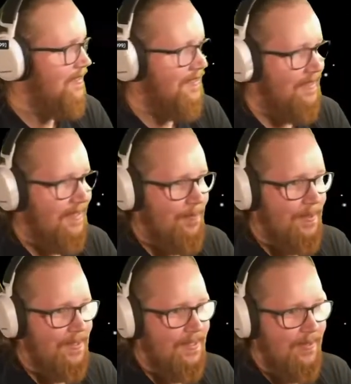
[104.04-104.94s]
Not
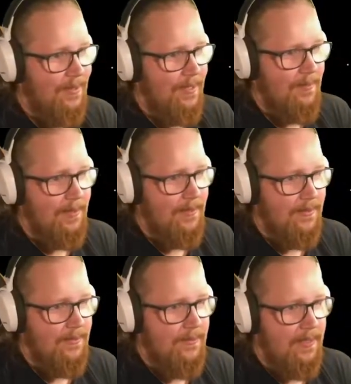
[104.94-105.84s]
pause. Oh, I'm out
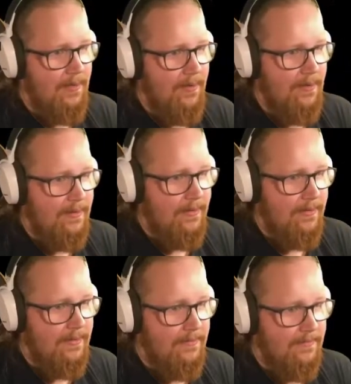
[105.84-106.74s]
of the airlock. All right.